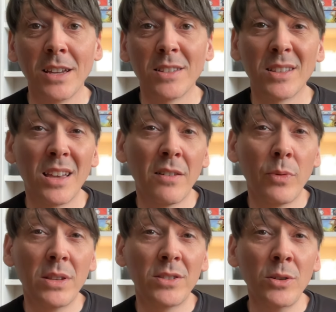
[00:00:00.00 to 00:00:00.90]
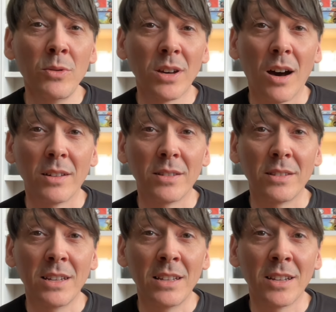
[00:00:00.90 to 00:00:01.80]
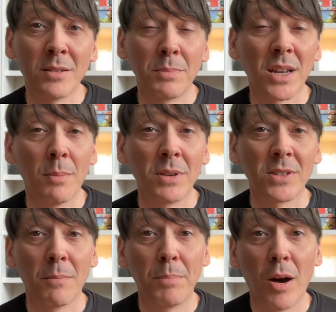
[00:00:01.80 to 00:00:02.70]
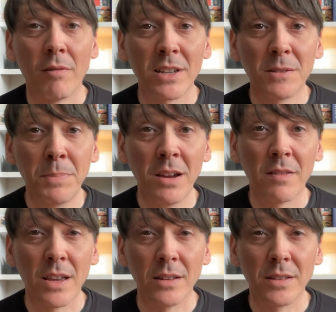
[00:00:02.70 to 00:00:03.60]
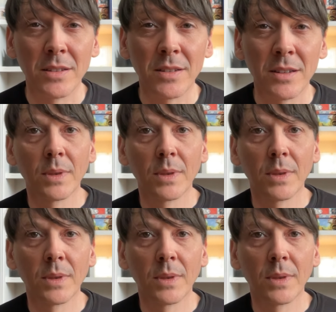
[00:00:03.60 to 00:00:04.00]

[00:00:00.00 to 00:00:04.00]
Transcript: so that if we do cut, it doesn't become a subpar experience.